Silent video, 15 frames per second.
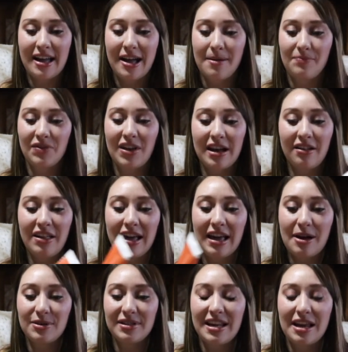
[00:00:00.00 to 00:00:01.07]
Um, kind of like
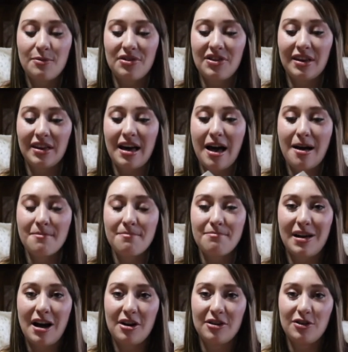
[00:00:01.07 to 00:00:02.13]
I was saying with the gum,
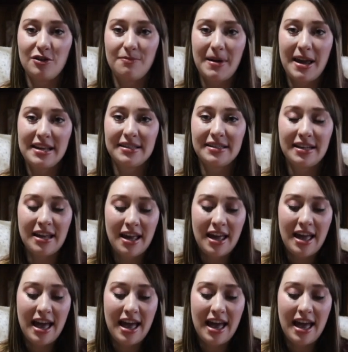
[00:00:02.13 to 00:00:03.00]
but our toothpaste